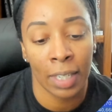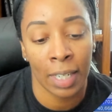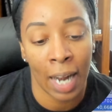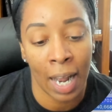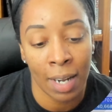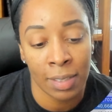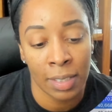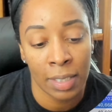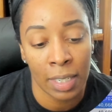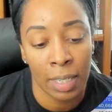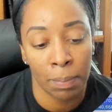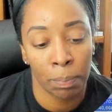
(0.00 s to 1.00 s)
then I
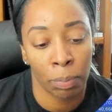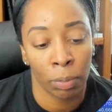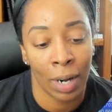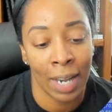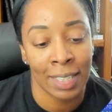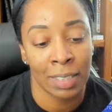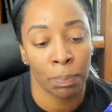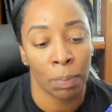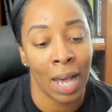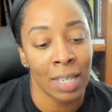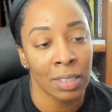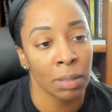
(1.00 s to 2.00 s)
see price
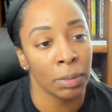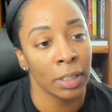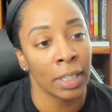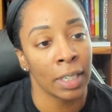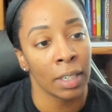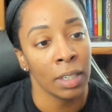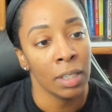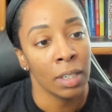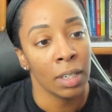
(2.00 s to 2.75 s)
possibly